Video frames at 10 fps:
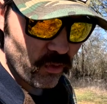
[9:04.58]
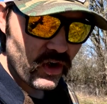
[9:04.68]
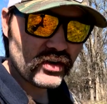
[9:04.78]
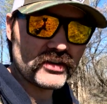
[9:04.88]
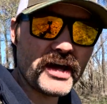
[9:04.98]

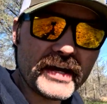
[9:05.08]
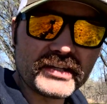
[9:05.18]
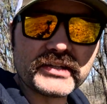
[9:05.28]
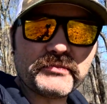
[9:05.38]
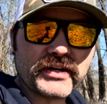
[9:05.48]
walk
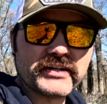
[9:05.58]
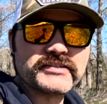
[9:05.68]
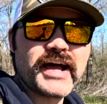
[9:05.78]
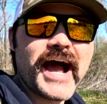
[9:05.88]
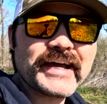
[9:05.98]
lightly
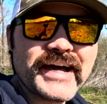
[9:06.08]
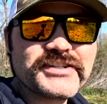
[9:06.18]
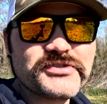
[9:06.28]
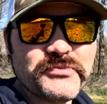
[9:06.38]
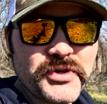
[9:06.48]
because I
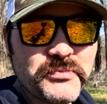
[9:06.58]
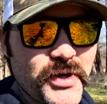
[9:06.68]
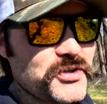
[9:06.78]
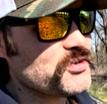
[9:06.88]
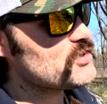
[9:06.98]
got some new
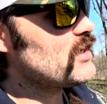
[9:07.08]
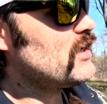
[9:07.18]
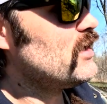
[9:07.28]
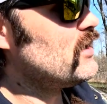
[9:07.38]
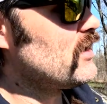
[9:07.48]
boots.
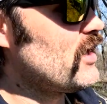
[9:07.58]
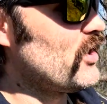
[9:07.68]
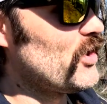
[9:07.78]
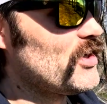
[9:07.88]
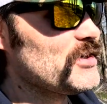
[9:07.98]
Got
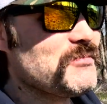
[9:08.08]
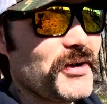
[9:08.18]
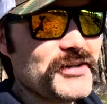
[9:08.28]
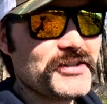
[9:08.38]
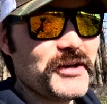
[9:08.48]
an early
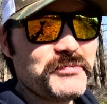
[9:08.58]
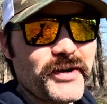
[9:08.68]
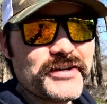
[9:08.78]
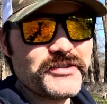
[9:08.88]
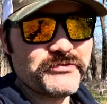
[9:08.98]
birthday
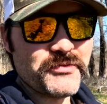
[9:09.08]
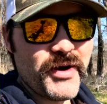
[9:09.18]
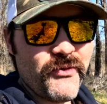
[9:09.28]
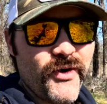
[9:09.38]
present from my